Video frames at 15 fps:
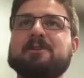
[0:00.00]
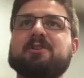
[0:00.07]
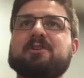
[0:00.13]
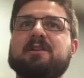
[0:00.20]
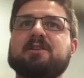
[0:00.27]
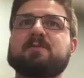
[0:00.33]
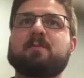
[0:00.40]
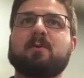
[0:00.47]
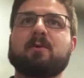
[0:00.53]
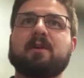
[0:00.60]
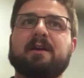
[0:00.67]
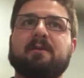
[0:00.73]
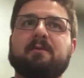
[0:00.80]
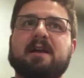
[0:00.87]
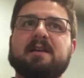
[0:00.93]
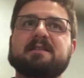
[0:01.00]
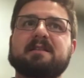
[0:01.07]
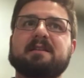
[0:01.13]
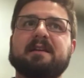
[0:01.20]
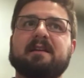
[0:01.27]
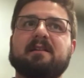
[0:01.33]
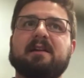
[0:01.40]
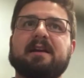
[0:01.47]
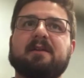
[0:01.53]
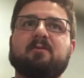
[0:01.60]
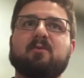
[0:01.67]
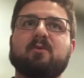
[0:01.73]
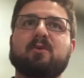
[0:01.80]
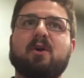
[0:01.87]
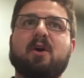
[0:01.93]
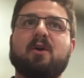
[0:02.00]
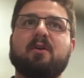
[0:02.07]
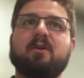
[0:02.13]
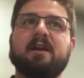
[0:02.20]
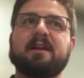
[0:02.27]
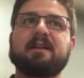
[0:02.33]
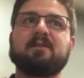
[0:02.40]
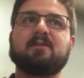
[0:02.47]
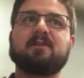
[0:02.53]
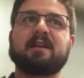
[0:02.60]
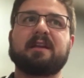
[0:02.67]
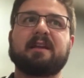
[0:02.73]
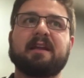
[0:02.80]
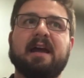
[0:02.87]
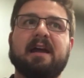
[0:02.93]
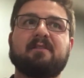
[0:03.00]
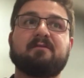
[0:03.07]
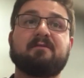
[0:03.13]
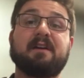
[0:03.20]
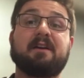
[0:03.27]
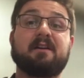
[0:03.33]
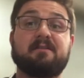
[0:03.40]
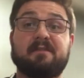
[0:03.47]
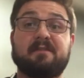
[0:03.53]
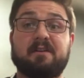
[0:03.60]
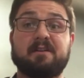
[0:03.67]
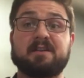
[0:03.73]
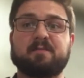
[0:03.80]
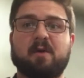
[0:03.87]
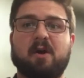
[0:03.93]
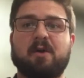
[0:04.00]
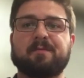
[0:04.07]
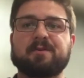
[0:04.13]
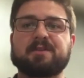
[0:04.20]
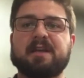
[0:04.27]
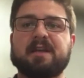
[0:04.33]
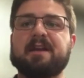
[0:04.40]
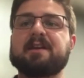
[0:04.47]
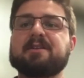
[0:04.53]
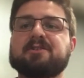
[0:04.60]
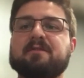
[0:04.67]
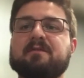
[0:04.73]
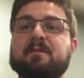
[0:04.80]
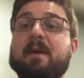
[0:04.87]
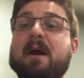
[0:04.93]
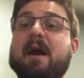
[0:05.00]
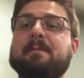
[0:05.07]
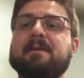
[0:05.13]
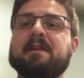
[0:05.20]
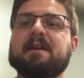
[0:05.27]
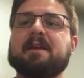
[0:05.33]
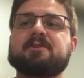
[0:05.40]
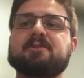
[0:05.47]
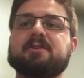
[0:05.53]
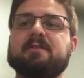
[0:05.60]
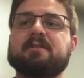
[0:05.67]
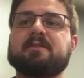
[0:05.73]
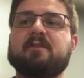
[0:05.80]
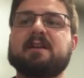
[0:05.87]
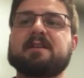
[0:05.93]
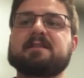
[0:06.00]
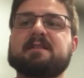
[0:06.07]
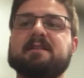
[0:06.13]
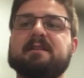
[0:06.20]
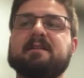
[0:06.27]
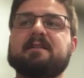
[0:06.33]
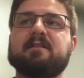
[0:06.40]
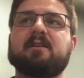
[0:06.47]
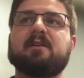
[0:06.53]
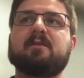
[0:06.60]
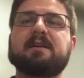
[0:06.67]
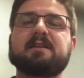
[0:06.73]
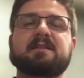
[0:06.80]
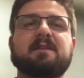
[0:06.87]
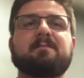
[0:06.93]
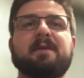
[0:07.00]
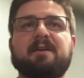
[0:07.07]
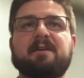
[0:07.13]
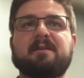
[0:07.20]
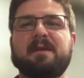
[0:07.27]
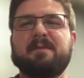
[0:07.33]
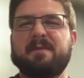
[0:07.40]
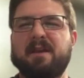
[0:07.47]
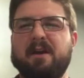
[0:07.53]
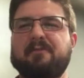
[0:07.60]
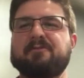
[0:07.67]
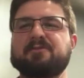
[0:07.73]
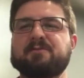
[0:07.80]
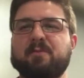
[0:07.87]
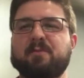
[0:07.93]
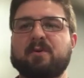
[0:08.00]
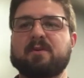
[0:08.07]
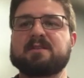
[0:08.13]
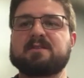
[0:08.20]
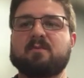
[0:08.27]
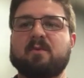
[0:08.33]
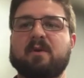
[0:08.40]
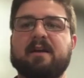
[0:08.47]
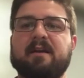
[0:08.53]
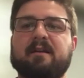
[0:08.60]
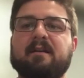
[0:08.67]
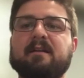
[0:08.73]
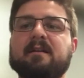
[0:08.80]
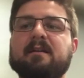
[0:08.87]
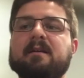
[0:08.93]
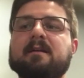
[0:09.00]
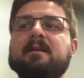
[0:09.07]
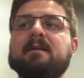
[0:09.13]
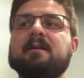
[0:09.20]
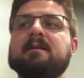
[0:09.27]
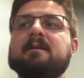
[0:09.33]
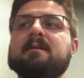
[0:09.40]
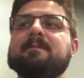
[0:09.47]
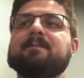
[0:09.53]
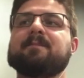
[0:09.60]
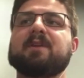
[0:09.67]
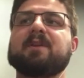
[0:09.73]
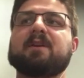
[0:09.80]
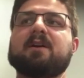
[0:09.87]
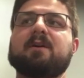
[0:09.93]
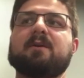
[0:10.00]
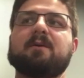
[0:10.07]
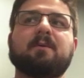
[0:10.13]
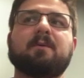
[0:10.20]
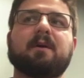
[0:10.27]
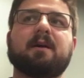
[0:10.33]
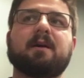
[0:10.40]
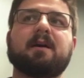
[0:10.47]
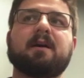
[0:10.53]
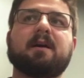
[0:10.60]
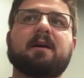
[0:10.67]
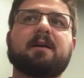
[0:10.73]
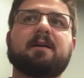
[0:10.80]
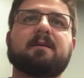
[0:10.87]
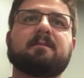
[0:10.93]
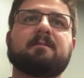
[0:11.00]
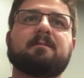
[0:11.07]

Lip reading: in a sport like wrestling, like we're already looking at a very, very small percentage of the population of wrestling, as compared to maybe other sports where, high